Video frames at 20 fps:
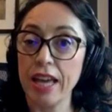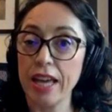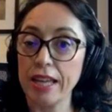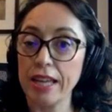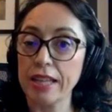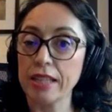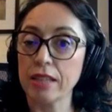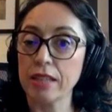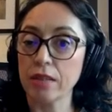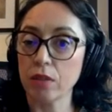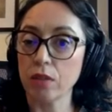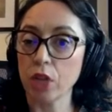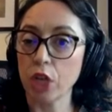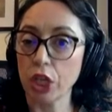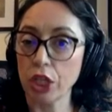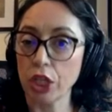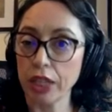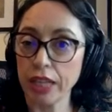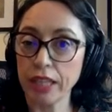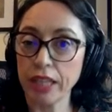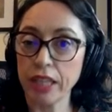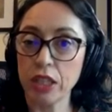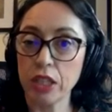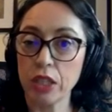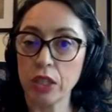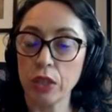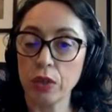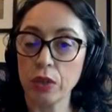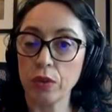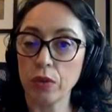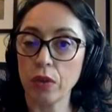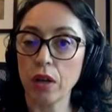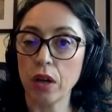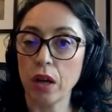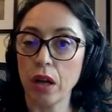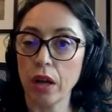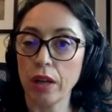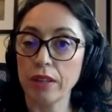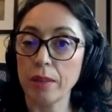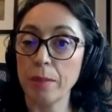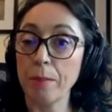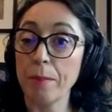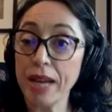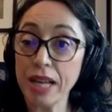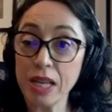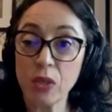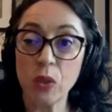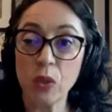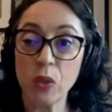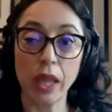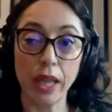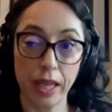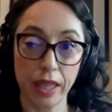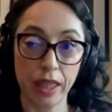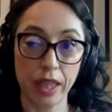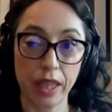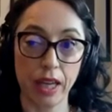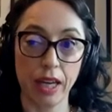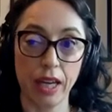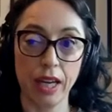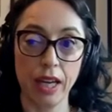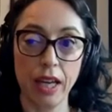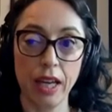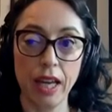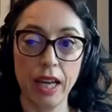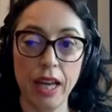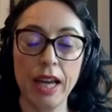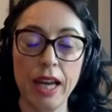is connected to uh, the Mesolithic.